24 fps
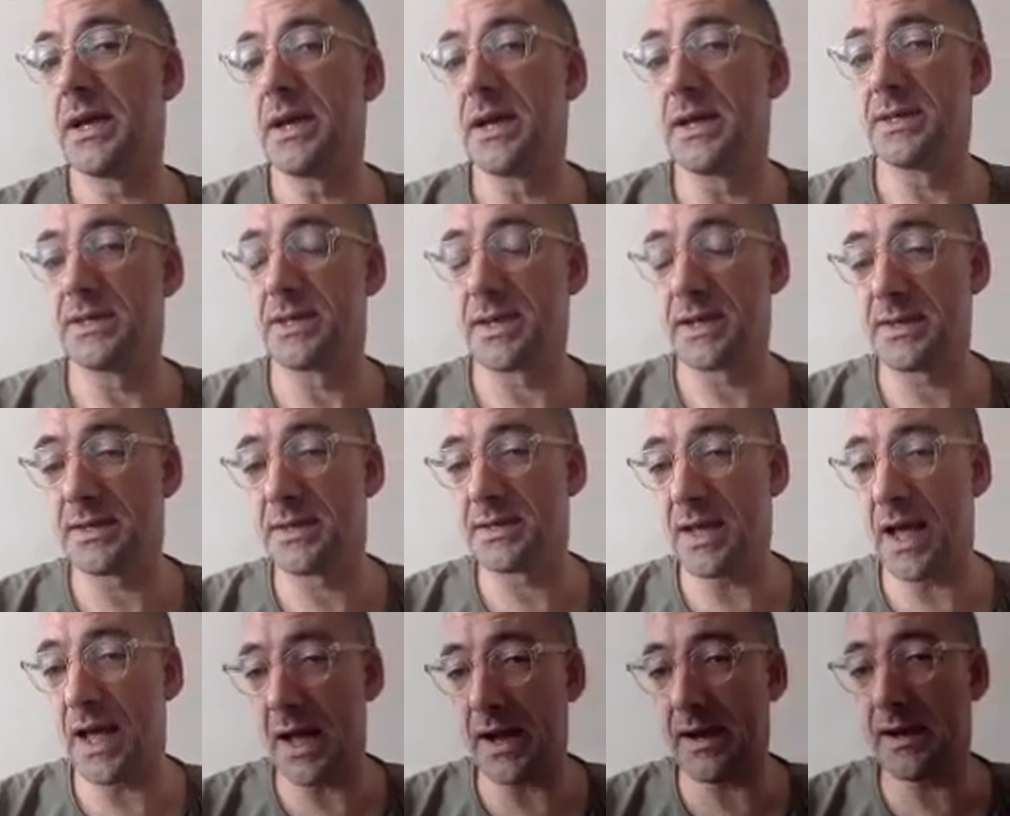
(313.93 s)
is
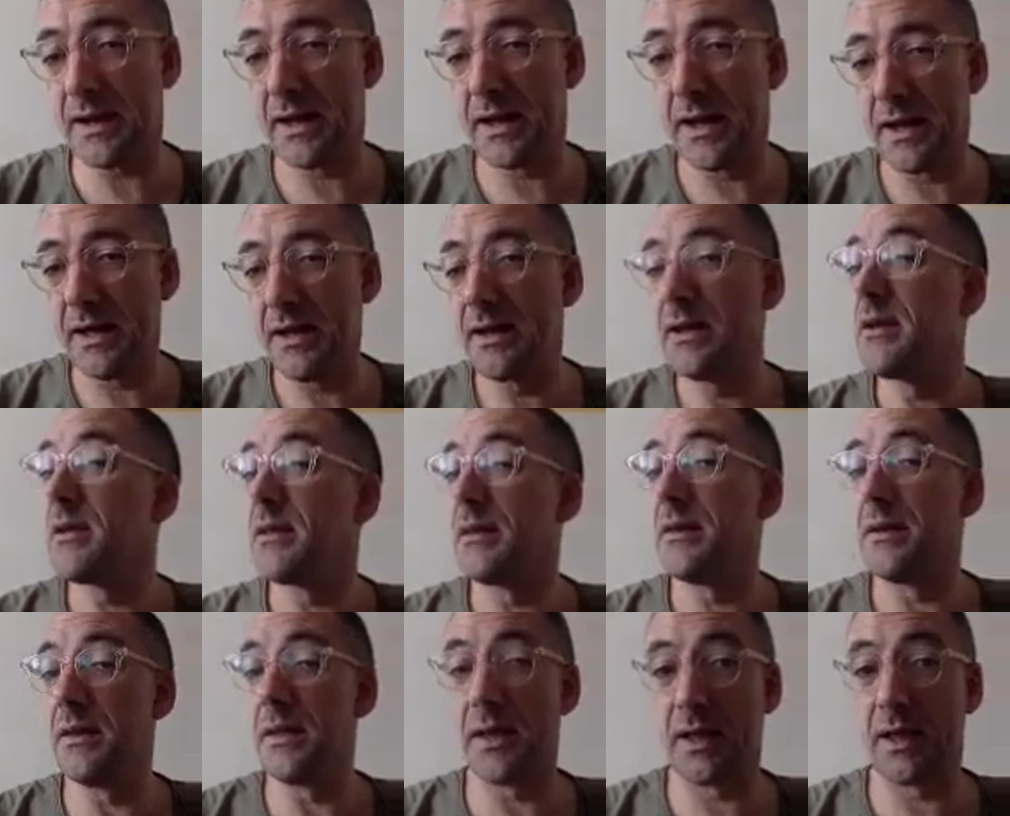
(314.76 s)
exactly
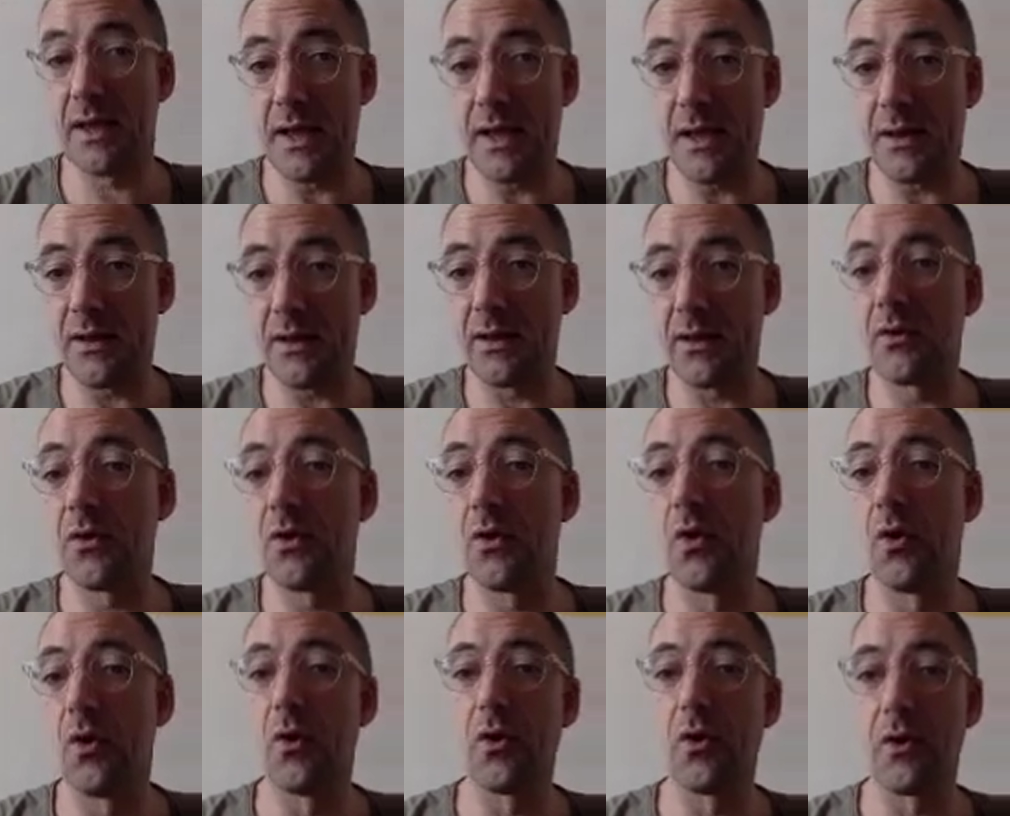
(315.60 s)
negated
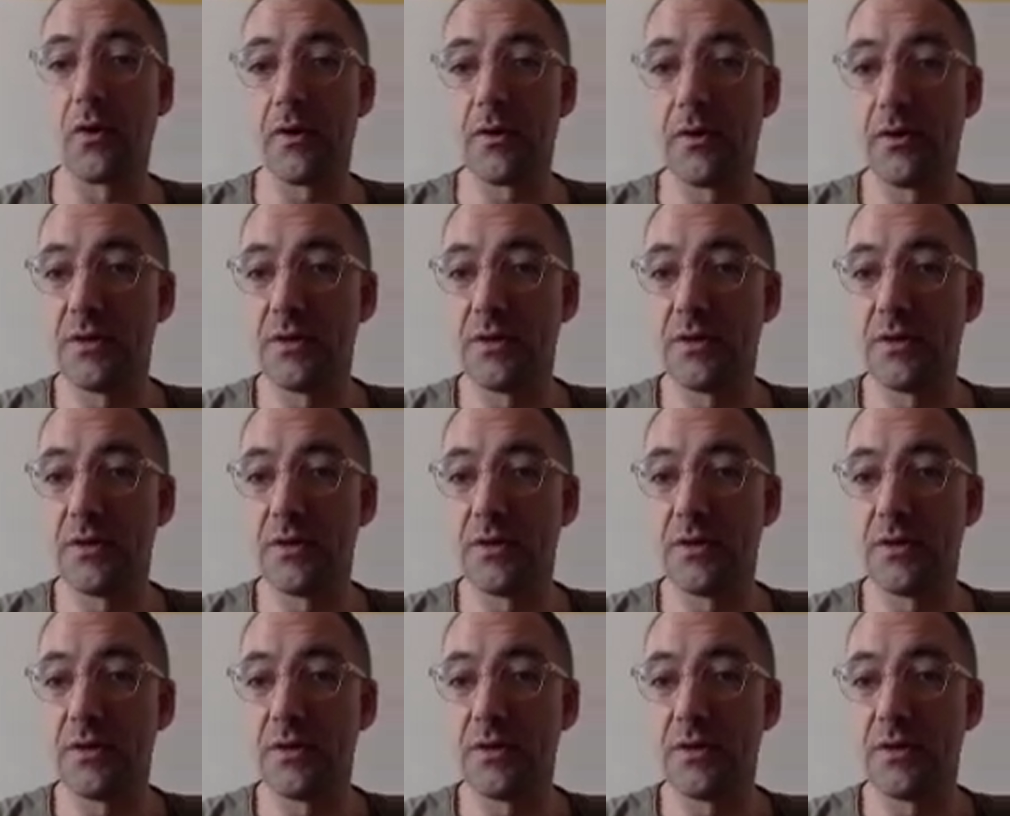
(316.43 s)
OR.